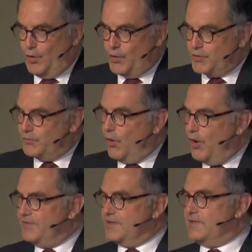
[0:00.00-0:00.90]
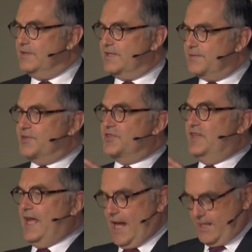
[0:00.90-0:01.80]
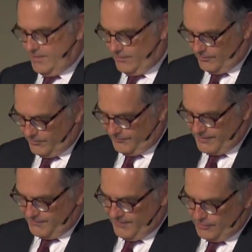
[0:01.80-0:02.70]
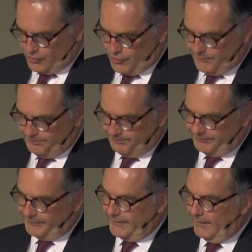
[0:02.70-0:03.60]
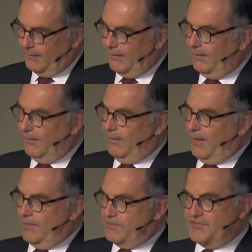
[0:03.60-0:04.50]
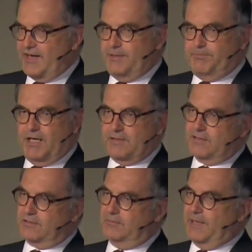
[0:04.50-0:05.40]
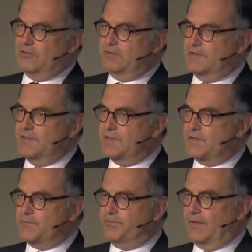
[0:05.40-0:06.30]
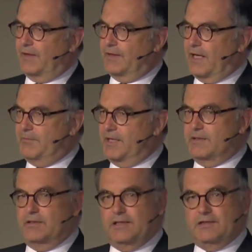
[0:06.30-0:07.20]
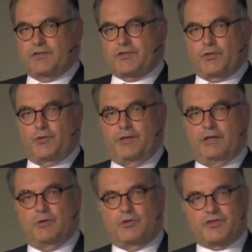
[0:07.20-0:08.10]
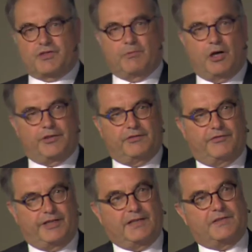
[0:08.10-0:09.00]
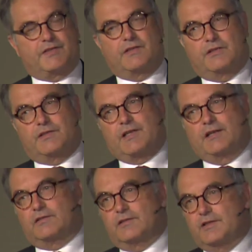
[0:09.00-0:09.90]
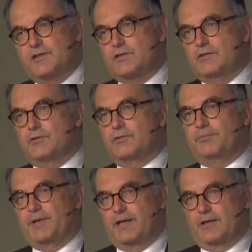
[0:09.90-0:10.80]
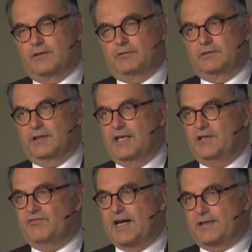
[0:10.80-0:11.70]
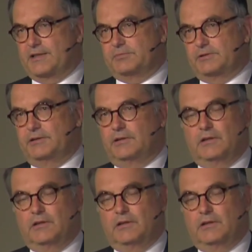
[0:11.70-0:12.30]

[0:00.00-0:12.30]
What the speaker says: So obviously this was the end of his venture. I was very puzzled about this, and I made a little survey amongst some other friends in the Central Eastern Europe area, and invariably